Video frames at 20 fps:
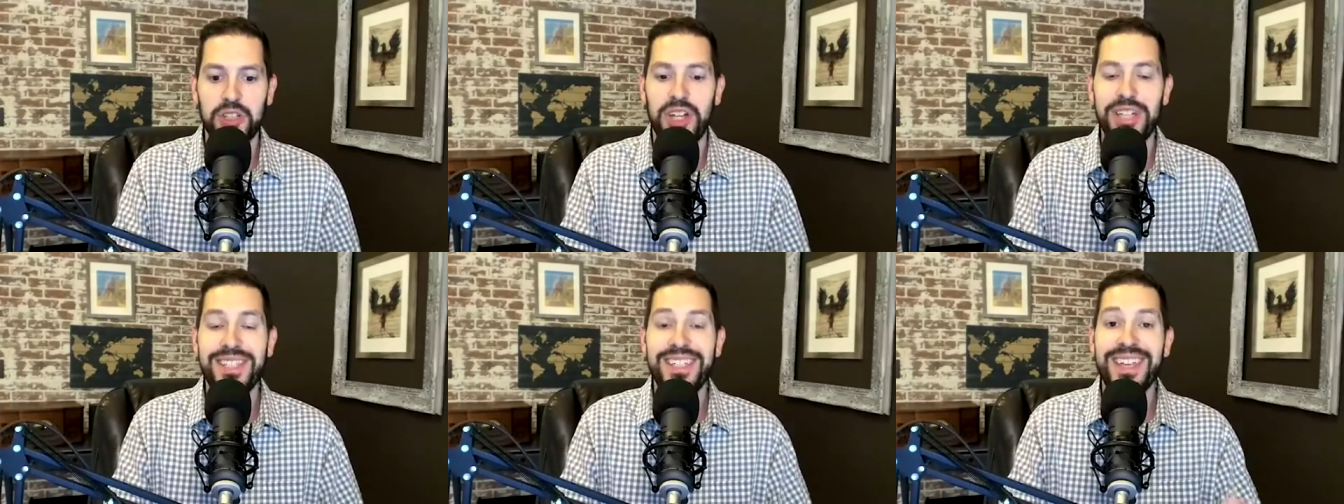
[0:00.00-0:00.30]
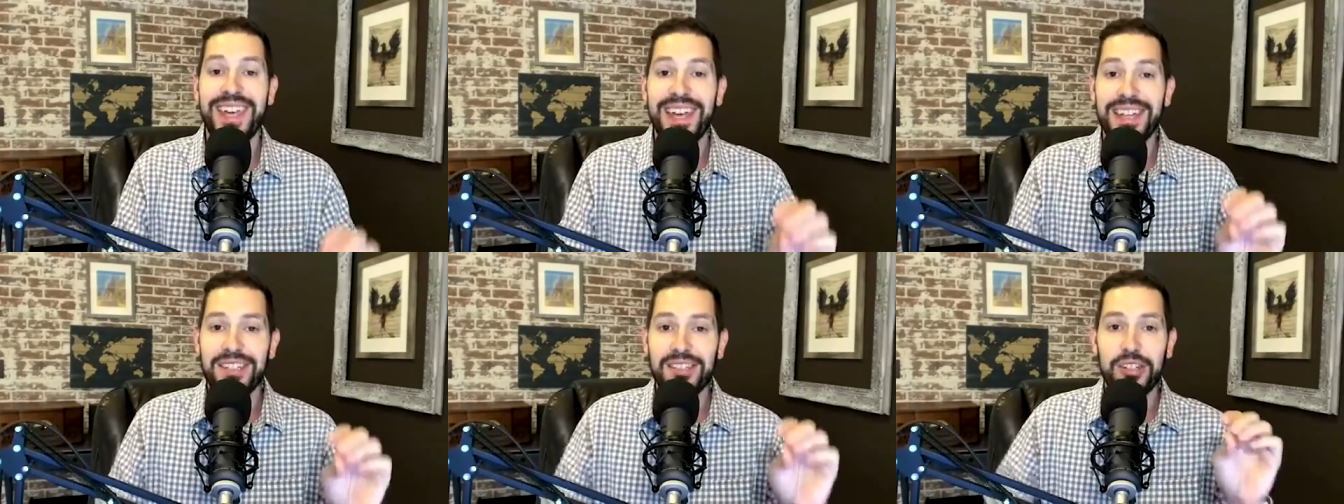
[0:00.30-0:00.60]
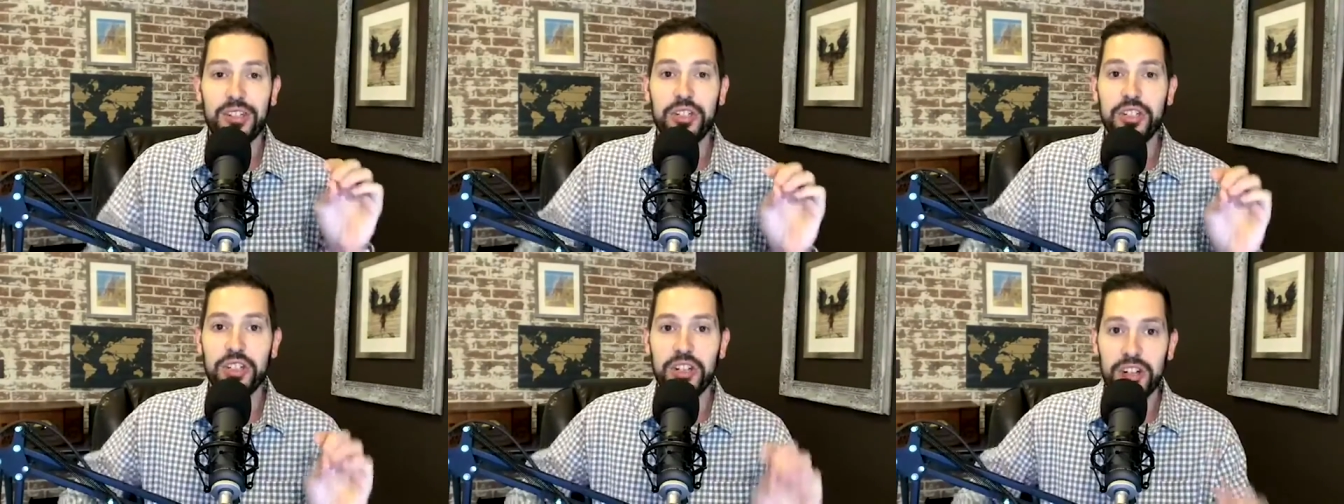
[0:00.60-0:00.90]
Let's get
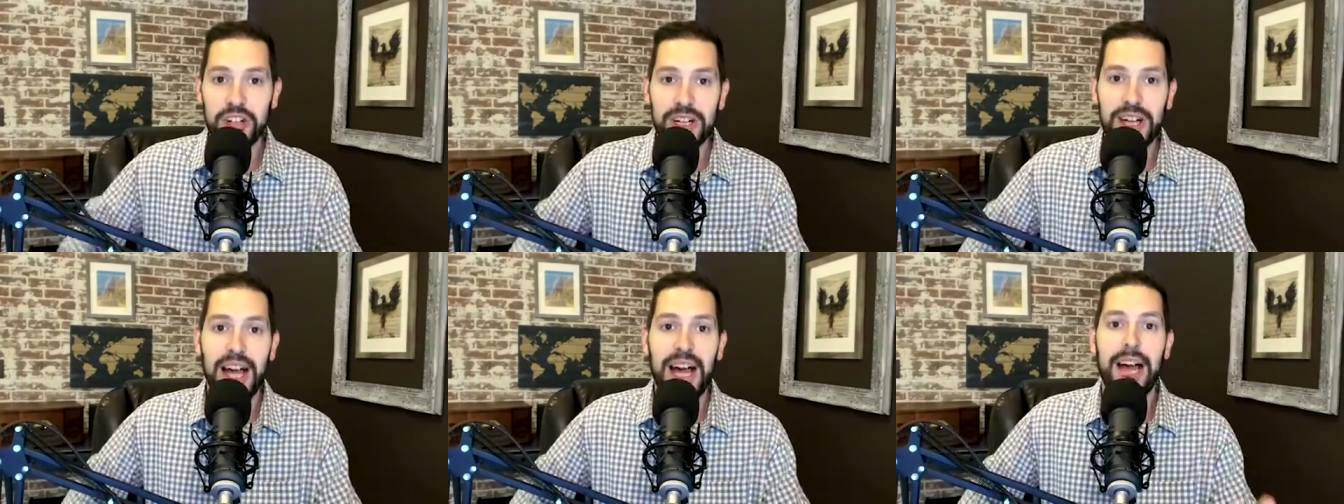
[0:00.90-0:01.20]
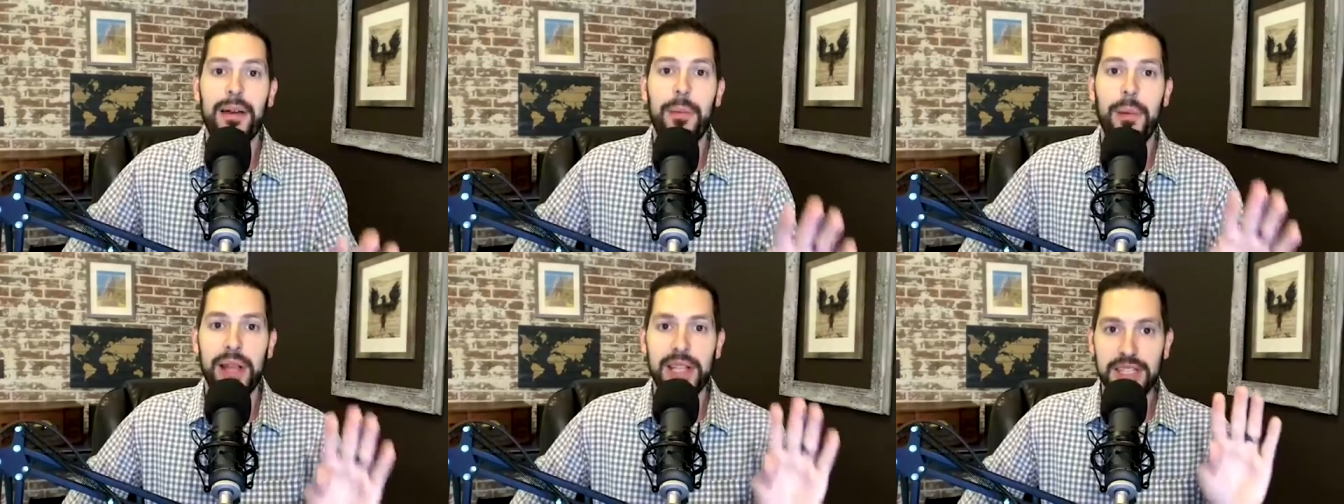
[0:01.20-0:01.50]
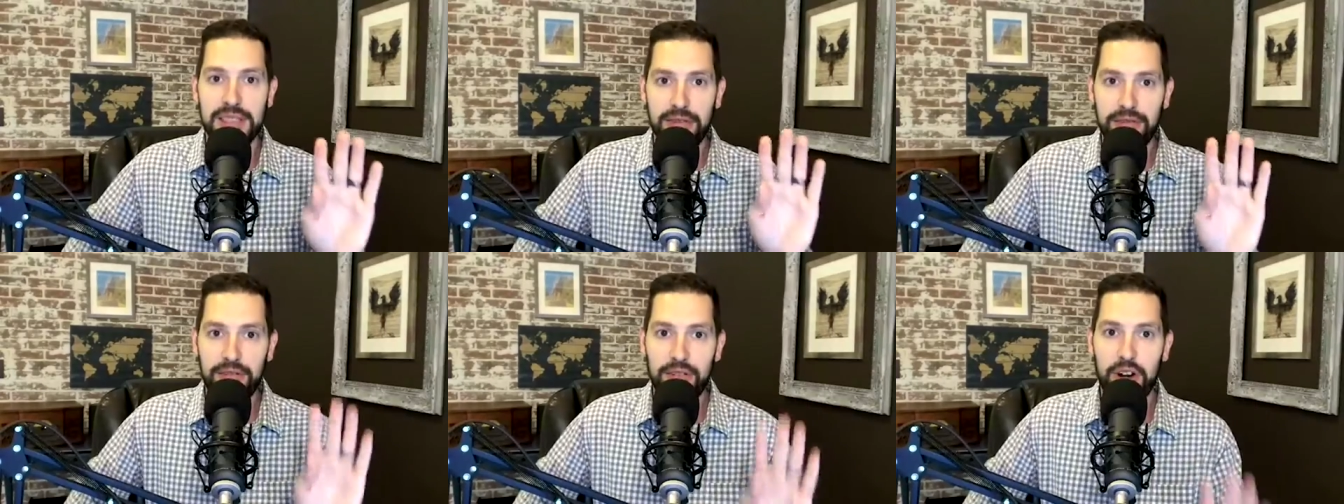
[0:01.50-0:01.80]
to your
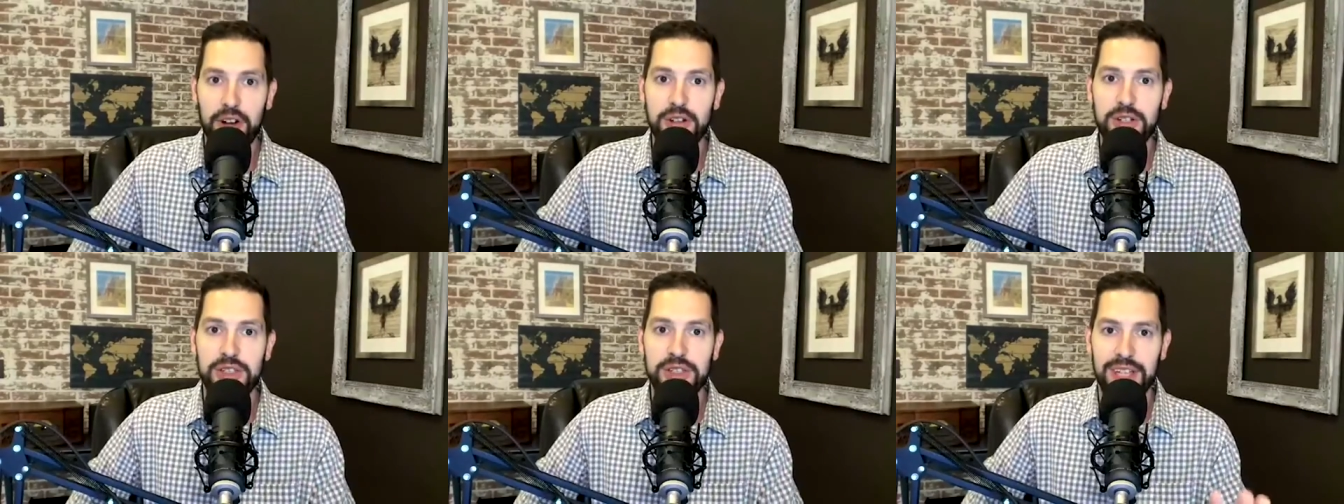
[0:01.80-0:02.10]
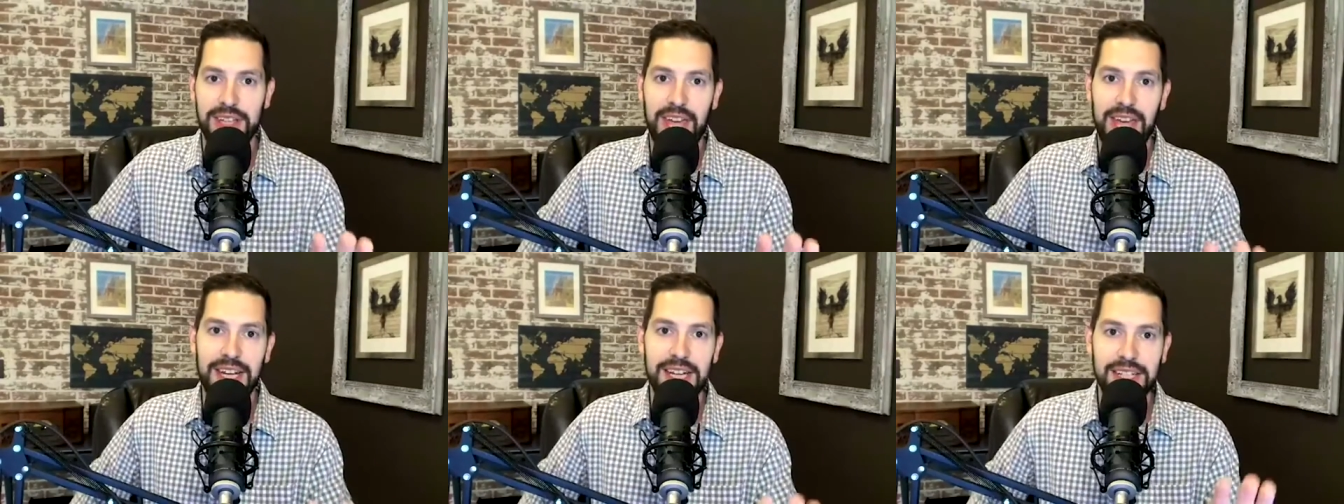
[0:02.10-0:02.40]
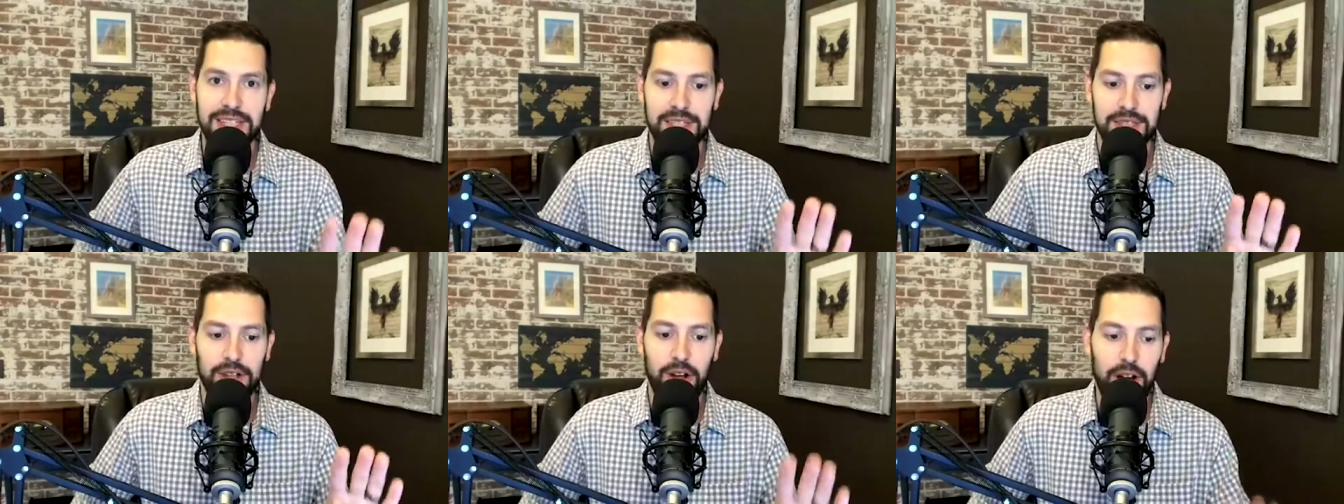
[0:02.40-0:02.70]
comments first. Again,
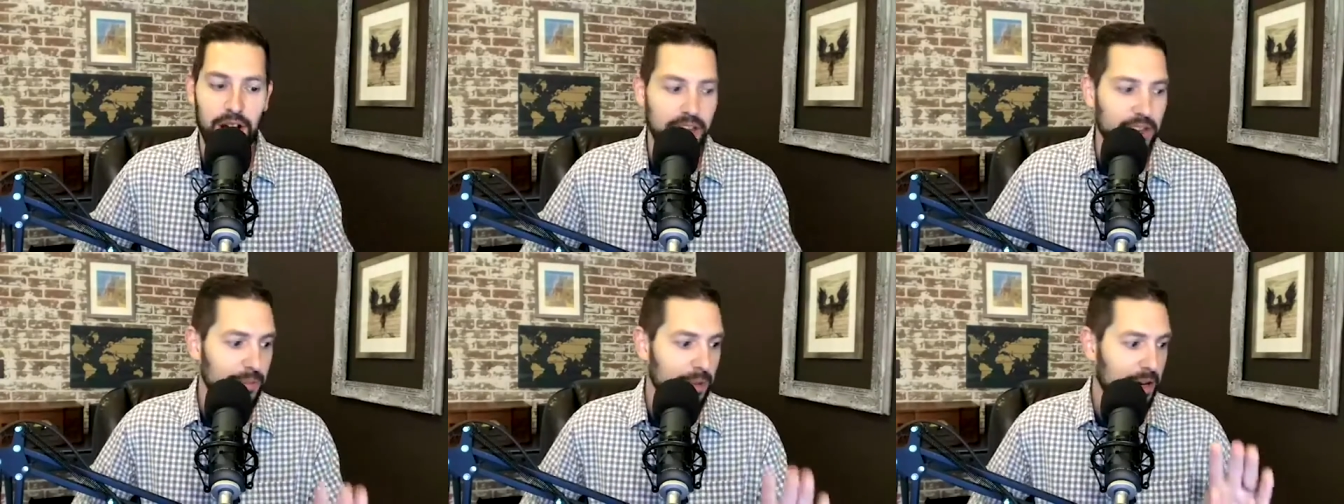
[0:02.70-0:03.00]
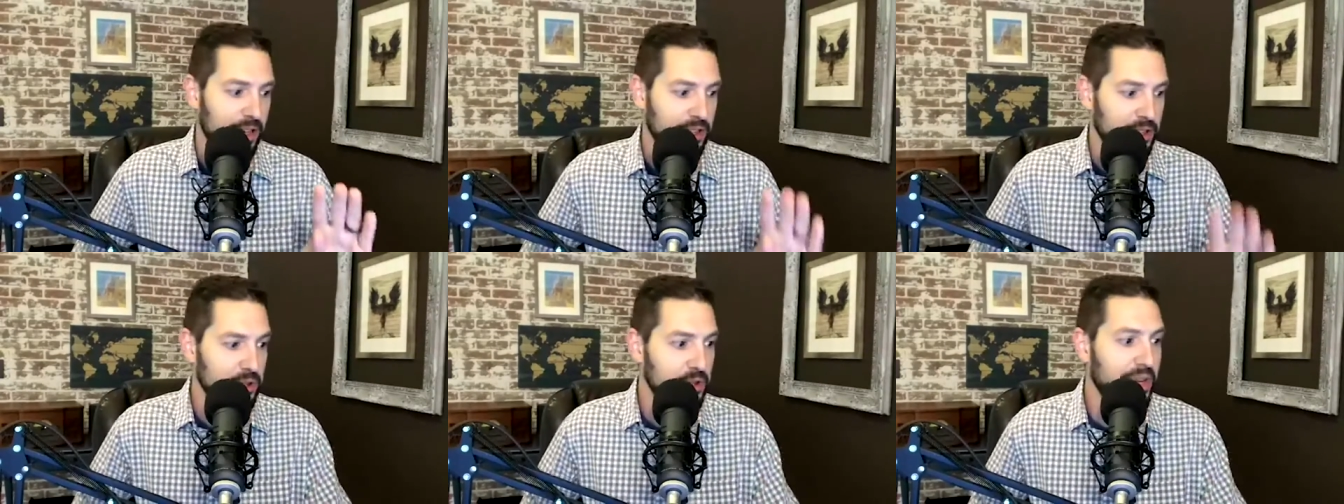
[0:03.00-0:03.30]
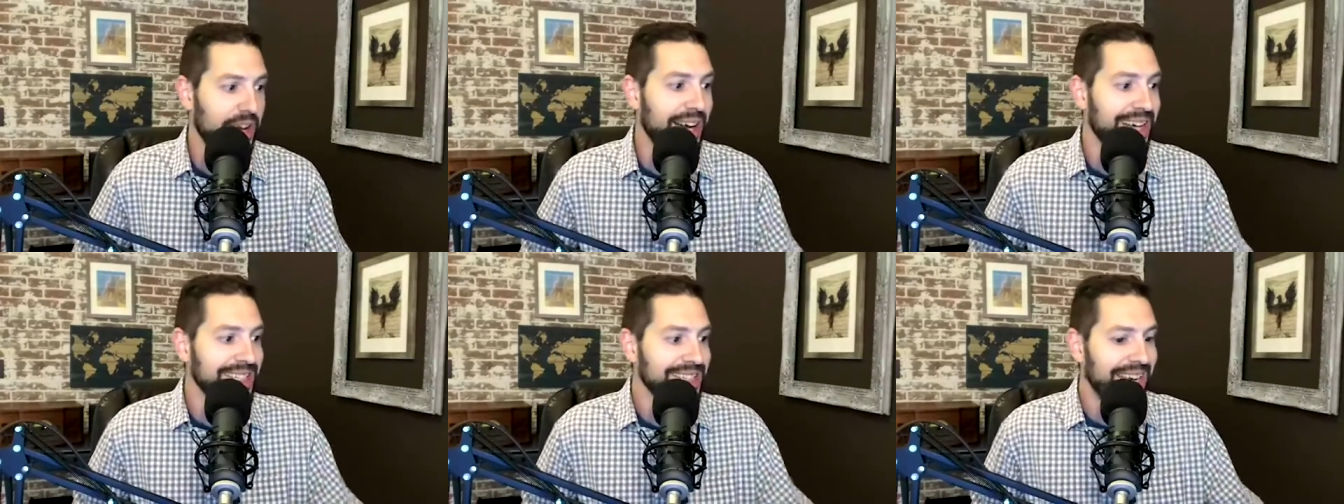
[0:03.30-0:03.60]
this is all about you
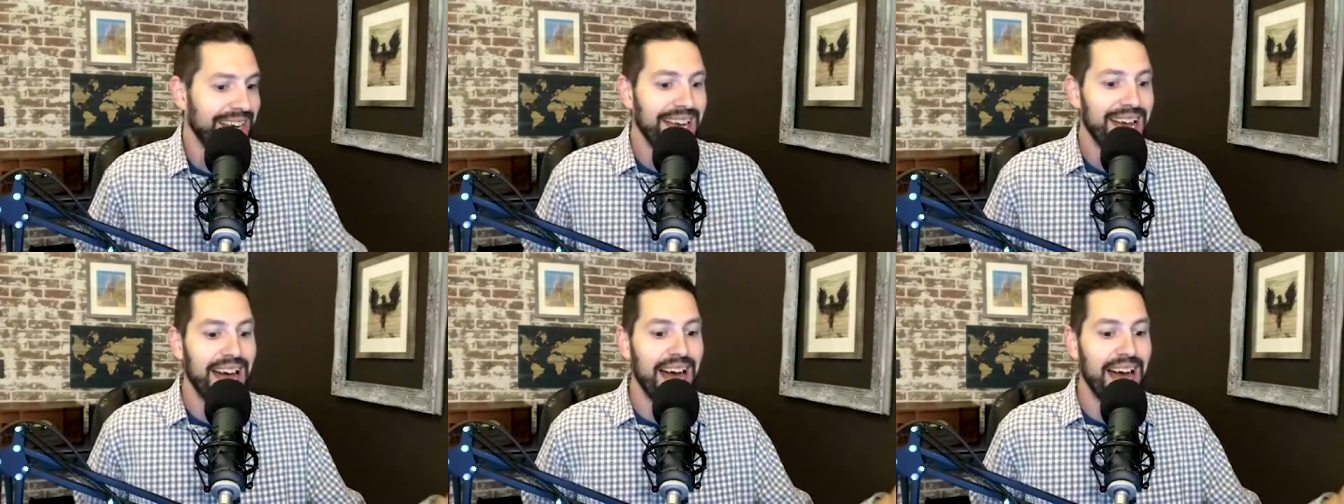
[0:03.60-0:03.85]
guys.